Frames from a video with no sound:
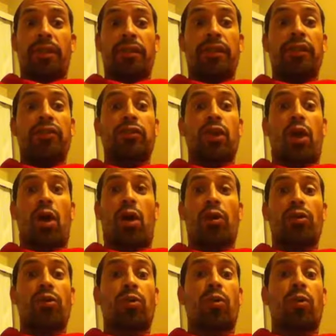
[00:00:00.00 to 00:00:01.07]
these
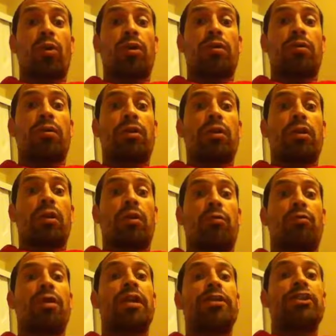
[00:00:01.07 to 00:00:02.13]
hardcore
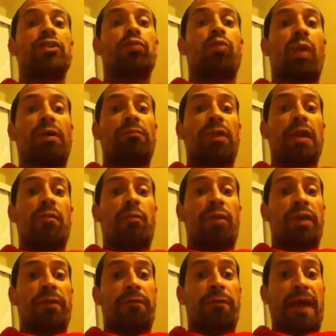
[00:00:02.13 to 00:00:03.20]
religious
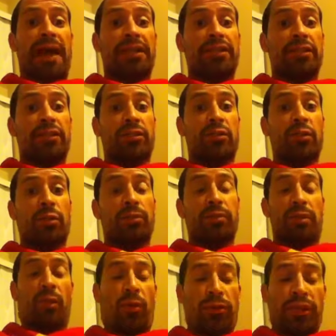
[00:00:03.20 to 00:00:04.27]
right-wing fascist groups.
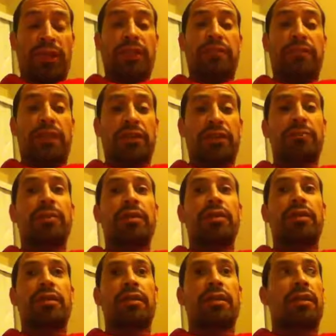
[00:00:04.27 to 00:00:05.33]
The whole thing is fascist, but
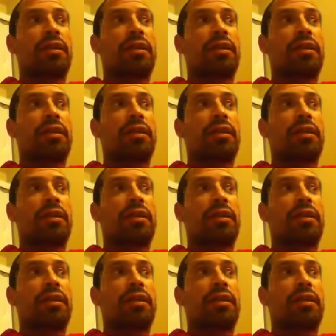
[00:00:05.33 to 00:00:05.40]
that